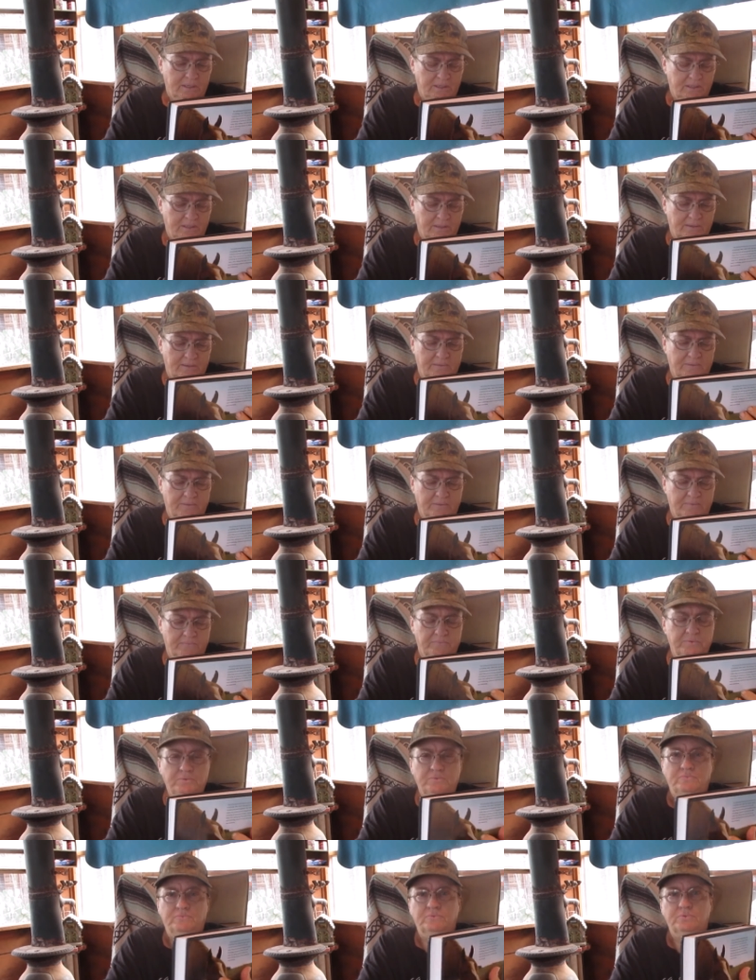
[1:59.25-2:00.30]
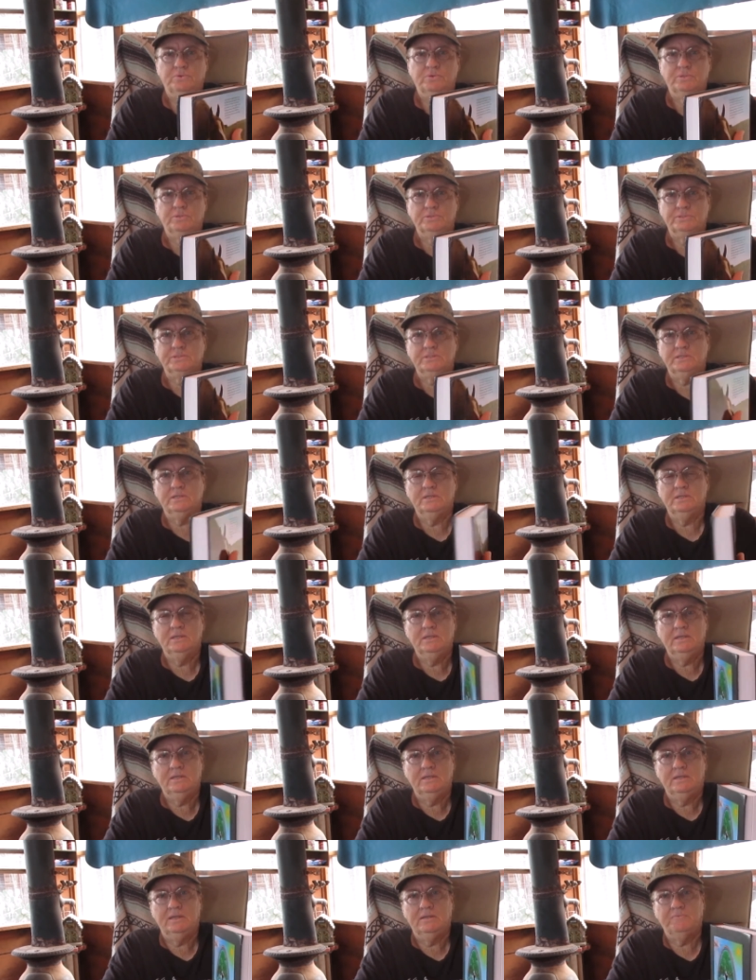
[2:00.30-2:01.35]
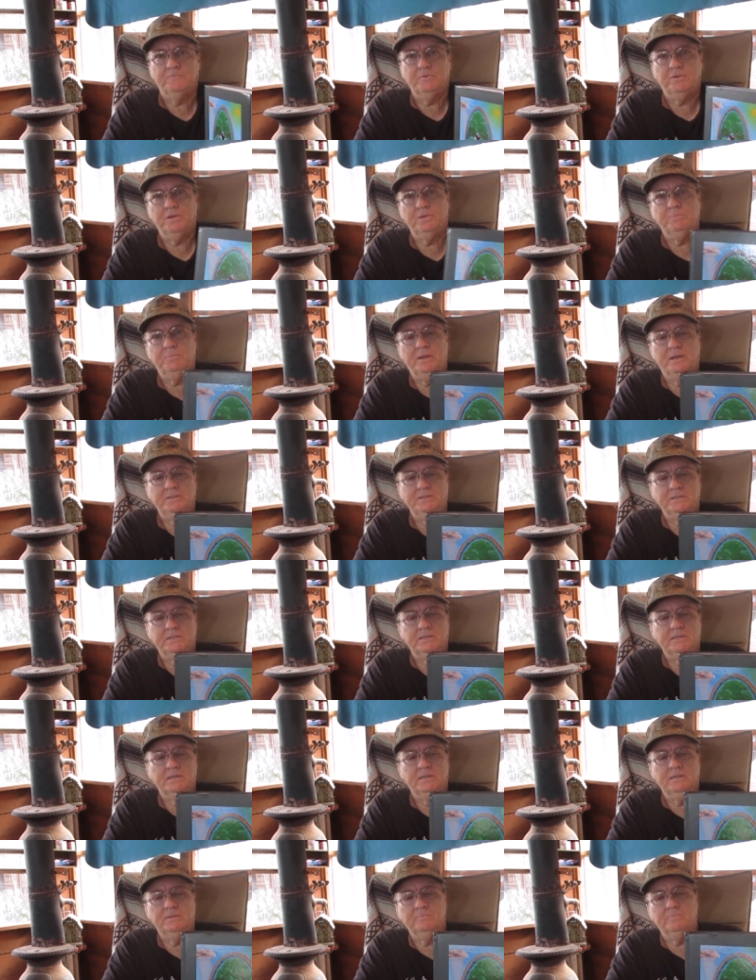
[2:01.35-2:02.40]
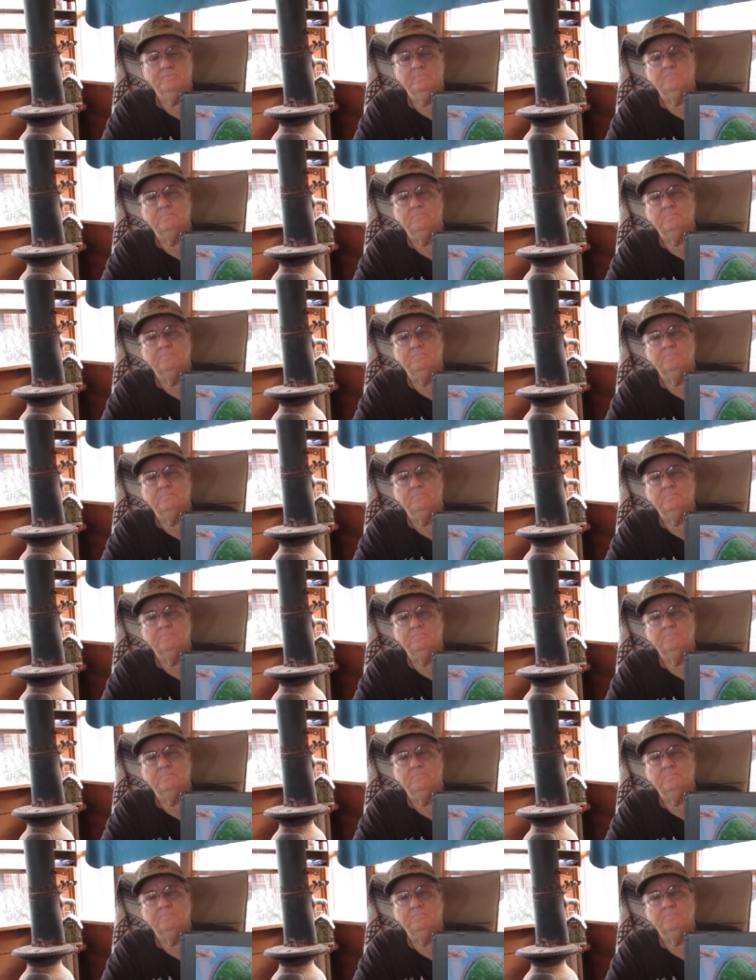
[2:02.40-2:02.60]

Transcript: uh, food forest for everybody to come.